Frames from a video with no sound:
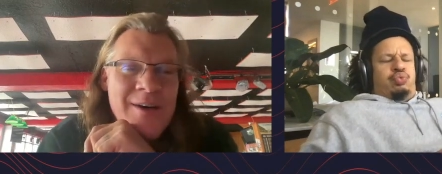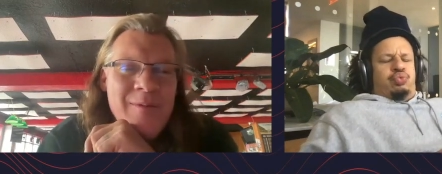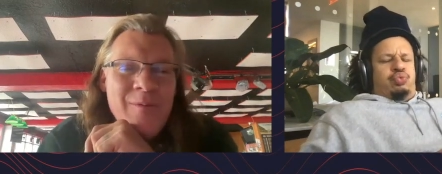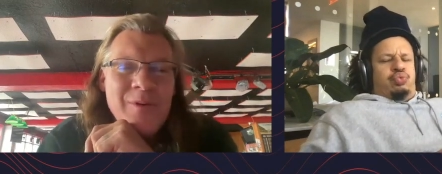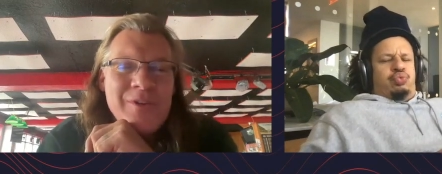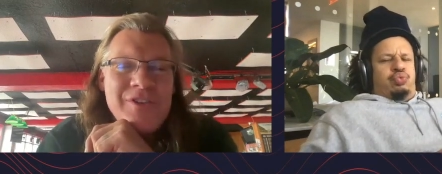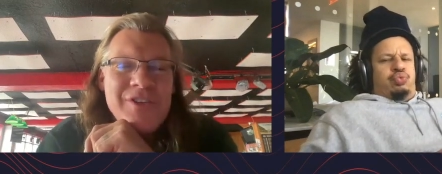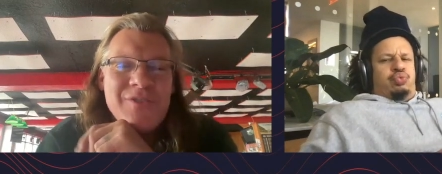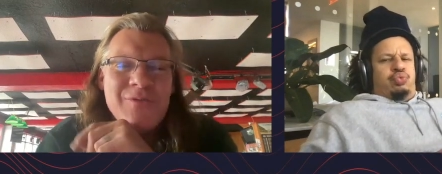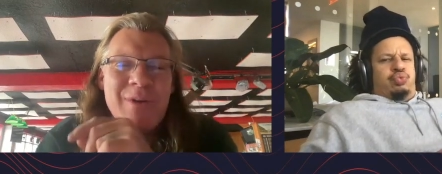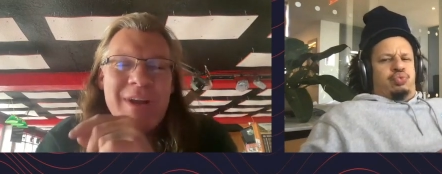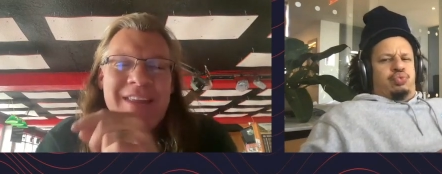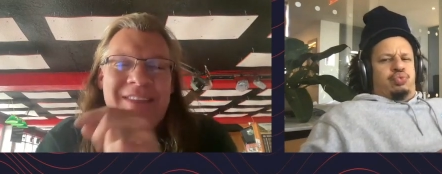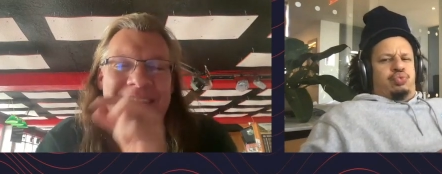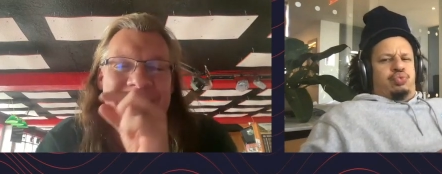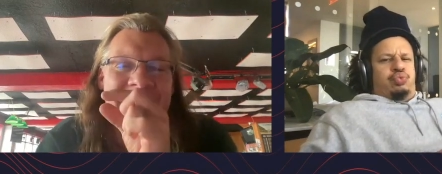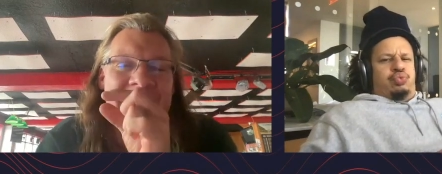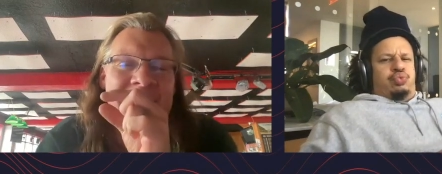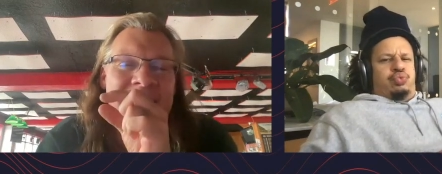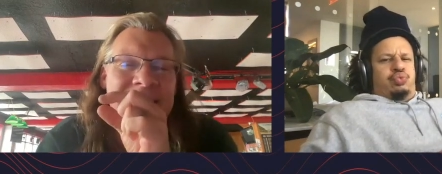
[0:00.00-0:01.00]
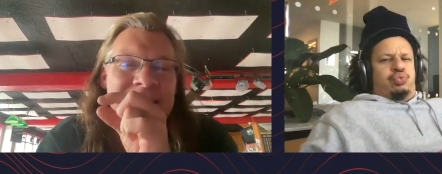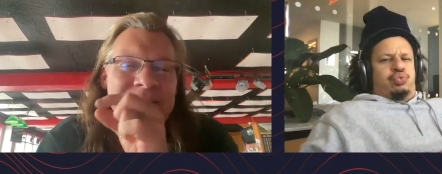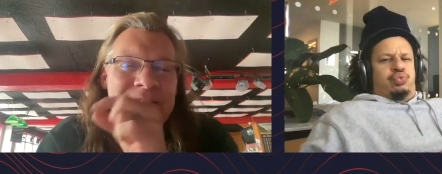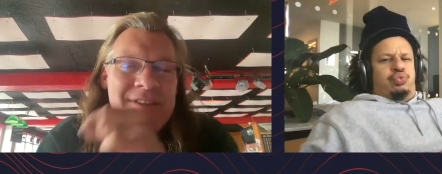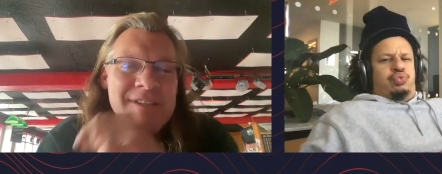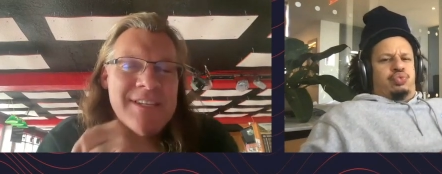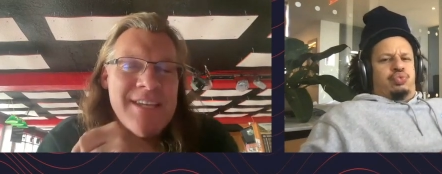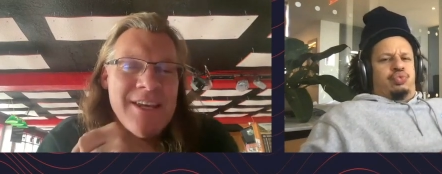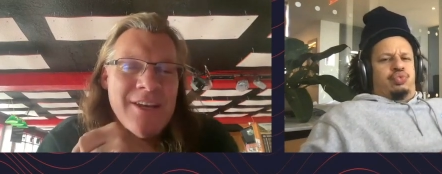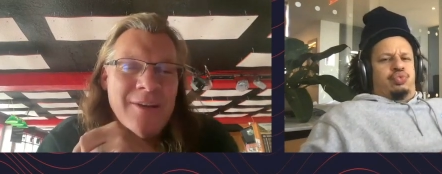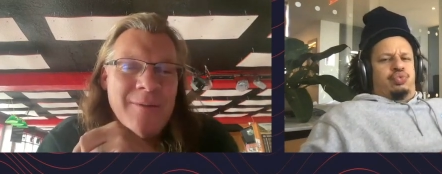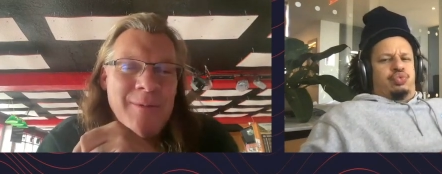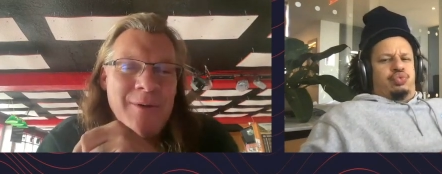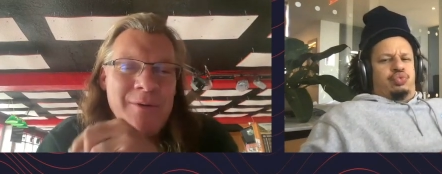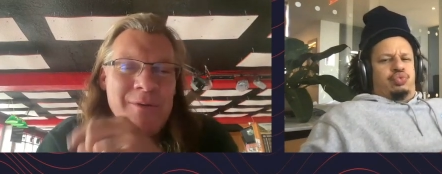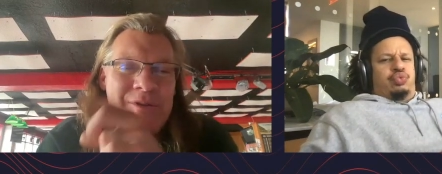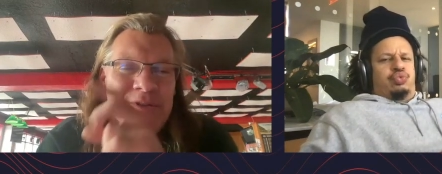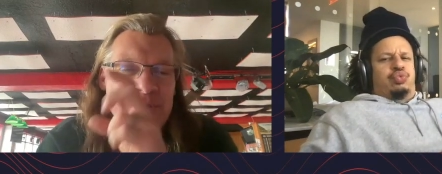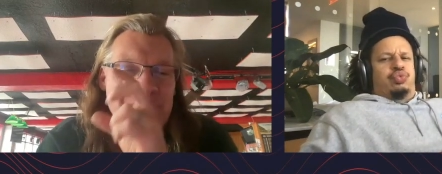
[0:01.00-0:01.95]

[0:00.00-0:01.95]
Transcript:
Speaker 1: which is right at the end of the tailbone.